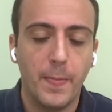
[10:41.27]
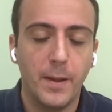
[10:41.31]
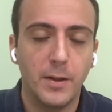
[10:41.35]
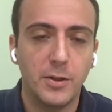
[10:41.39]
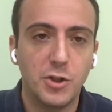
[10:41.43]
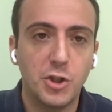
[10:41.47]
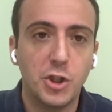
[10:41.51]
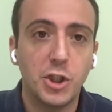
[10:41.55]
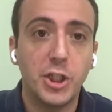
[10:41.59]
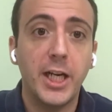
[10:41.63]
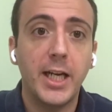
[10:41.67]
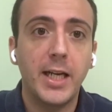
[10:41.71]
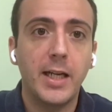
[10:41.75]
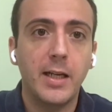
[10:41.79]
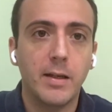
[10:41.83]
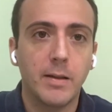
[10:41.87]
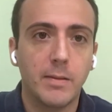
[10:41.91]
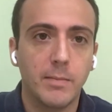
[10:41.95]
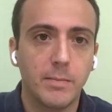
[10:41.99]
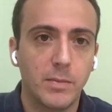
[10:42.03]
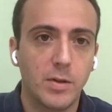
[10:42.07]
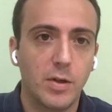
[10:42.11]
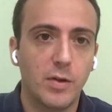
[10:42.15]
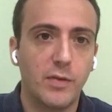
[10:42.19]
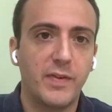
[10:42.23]
chain
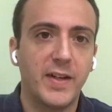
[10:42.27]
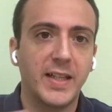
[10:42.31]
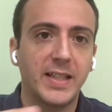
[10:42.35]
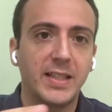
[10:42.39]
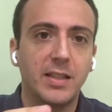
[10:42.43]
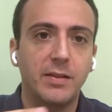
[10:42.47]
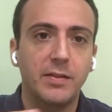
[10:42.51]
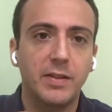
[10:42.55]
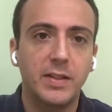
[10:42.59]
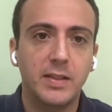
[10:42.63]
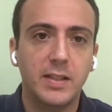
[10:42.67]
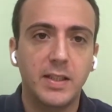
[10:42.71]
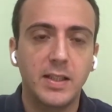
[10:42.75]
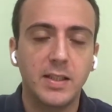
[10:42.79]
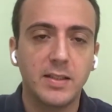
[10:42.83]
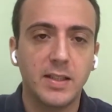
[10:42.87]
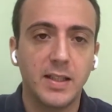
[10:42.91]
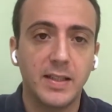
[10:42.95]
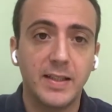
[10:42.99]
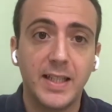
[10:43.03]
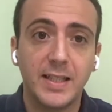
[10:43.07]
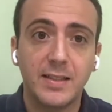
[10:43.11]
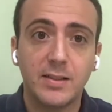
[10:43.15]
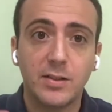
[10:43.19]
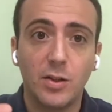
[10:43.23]
of activities,
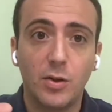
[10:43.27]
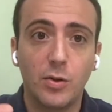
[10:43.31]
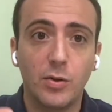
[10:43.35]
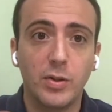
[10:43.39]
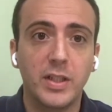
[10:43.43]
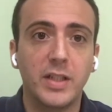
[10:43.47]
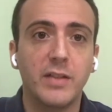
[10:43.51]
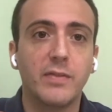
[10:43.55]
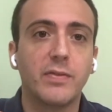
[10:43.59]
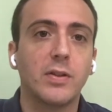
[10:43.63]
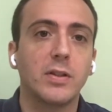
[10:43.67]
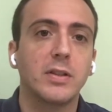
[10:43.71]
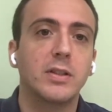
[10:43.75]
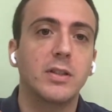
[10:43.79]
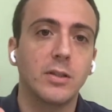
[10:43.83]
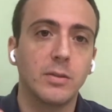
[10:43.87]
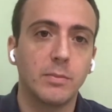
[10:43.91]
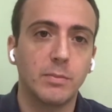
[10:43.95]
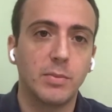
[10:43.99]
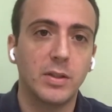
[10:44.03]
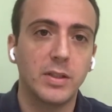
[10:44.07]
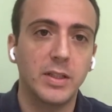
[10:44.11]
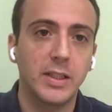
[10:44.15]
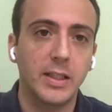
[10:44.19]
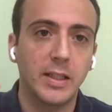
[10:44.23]
and that's only for the
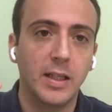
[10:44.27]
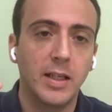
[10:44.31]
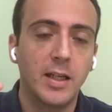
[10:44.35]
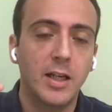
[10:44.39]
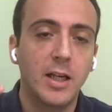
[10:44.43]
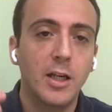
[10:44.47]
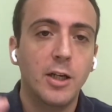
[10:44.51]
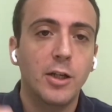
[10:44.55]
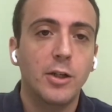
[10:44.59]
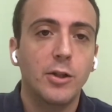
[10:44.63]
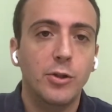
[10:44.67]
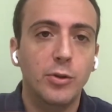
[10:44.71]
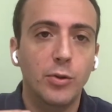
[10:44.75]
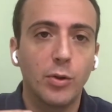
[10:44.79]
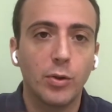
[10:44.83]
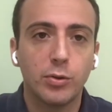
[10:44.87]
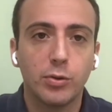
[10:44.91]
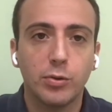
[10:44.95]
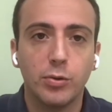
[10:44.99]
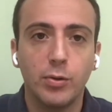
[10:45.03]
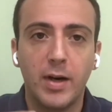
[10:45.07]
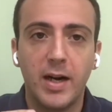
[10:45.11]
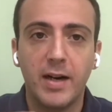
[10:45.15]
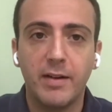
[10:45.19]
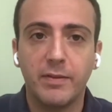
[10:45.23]
onboarding. You
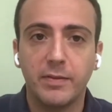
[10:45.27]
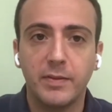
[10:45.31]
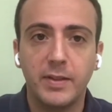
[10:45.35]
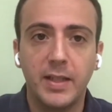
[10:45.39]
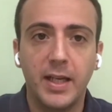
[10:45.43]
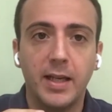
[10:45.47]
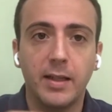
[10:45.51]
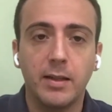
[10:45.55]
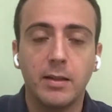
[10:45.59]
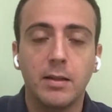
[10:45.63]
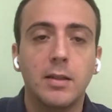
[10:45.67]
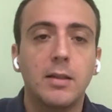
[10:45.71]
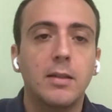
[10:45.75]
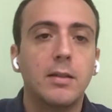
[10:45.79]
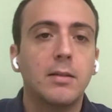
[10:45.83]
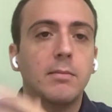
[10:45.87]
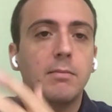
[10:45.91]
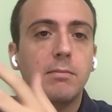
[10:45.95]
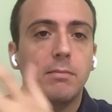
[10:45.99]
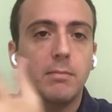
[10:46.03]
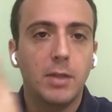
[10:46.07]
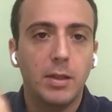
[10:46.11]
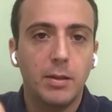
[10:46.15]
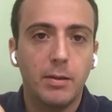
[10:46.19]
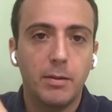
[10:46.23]
also have then
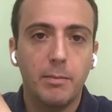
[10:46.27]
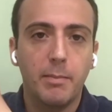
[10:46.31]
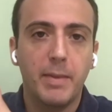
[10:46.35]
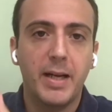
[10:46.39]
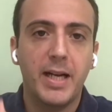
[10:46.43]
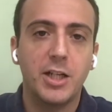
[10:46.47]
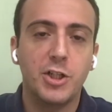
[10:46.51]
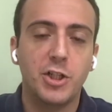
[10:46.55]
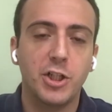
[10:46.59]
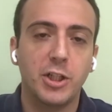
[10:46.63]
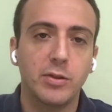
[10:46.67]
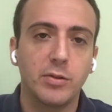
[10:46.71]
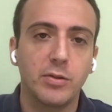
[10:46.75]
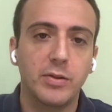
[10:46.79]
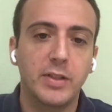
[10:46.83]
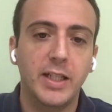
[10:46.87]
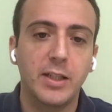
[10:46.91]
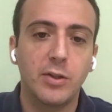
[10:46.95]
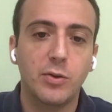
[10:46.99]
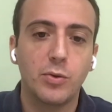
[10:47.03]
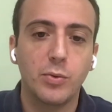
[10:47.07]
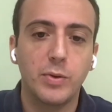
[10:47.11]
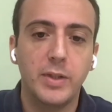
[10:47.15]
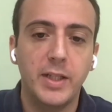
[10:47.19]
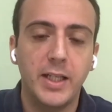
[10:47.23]
managing the
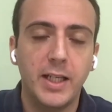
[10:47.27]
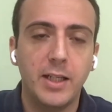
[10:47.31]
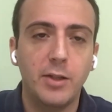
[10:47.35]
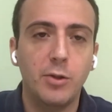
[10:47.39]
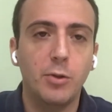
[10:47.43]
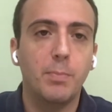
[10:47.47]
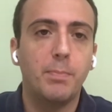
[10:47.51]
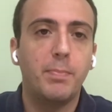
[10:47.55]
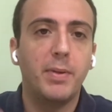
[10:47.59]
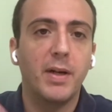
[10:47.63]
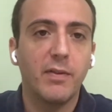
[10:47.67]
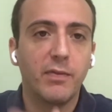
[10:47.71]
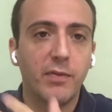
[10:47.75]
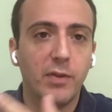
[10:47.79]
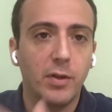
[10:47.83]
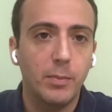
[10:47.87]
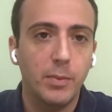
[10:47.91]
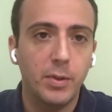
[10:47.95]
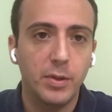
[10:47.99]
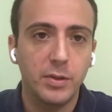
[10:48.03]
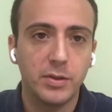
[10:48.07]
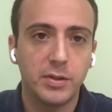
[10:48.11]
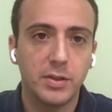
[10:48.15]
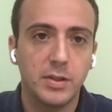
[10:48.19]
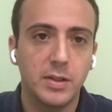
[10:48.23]
day-to-day, the
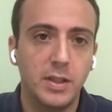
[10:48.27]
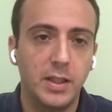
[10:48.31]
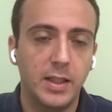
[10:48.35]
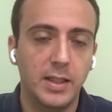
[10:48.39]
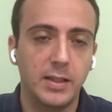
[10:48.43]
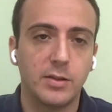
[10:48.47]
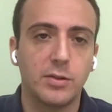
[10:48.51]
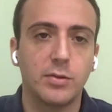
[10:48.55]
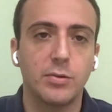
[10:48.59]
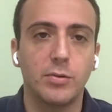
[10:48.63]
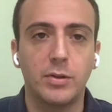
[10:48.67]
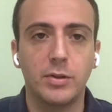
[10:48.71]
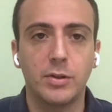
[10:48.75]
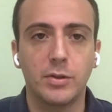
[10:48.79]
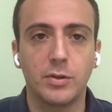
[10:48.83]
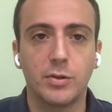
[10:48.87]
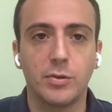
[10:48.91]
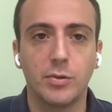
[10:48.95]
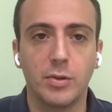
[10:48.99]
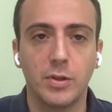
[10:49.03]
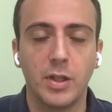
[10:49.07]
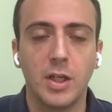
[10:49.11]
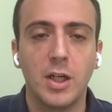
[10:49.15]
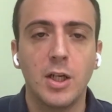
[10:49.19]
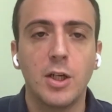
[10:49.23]
performance, and so on and so
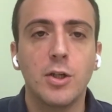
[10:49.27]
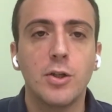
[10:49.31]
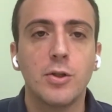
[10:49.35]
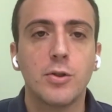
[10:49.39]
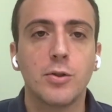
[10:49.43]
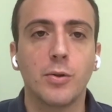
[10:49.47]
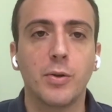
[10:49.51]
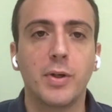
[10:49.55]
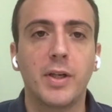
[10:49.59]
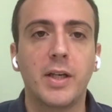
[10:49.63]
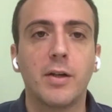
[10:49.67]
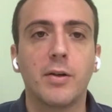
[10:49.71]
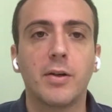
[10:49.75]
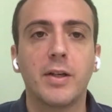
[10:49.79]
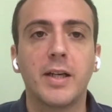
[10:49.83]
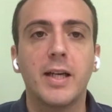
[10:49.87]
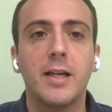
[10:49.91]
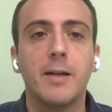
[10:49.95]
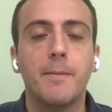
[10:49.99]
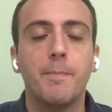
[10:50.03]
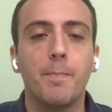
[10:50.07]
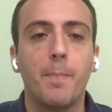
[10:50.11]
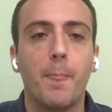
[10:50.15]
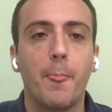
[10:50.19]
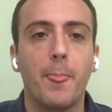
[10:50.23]
on. So here
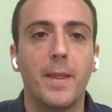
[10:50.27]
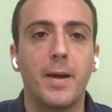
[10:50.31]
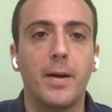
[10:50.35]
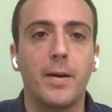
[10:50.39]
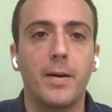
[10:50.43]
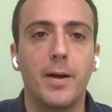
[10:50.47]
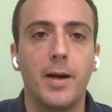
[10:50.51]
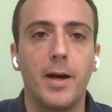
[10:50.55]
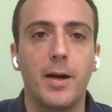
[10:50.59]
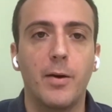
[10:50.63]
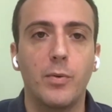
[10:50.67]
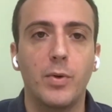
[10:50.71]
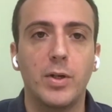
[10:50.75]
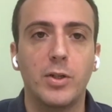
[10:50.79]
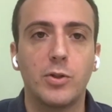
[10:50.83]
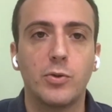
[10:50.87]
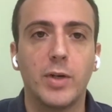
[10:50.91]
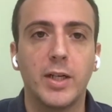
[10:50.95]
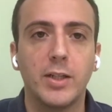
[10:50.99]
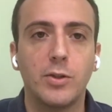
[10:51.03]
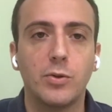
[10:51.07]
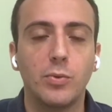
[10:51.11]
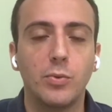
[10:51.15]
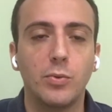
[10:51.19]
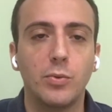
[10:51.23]
again, I will
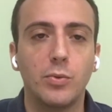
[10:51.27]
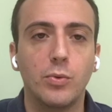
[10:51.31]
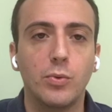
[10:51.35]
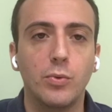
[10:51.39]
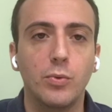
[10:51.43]
try to